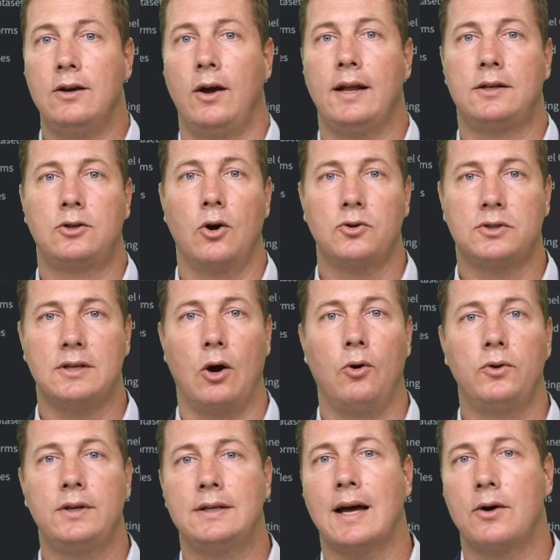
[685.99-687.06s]
it goes
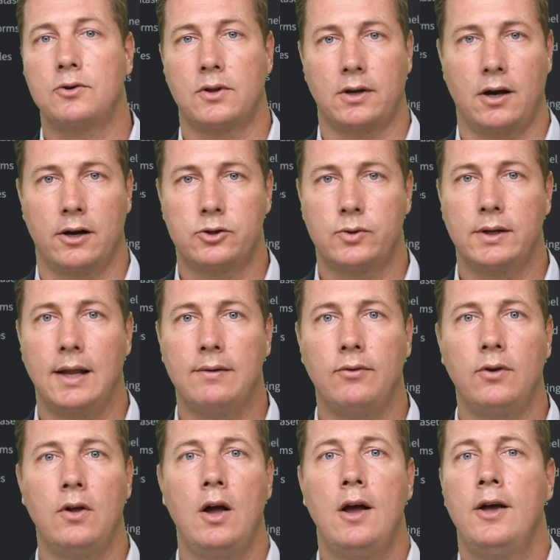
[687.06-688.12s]
only down to the country
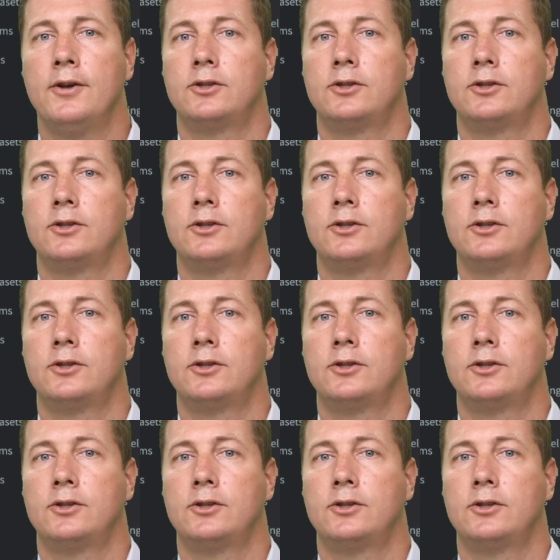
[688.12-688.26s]
level,